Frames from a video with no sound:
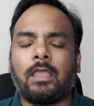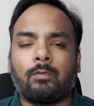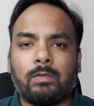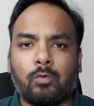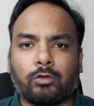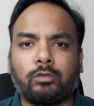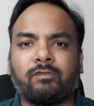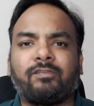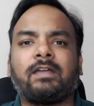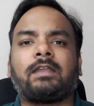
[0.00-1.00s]
we want to
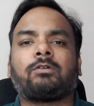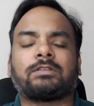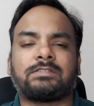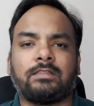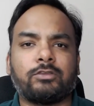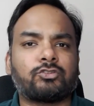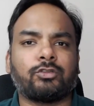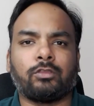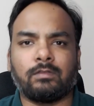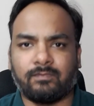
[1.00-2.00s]
figure out a
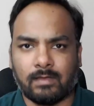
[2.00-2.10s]
solution to the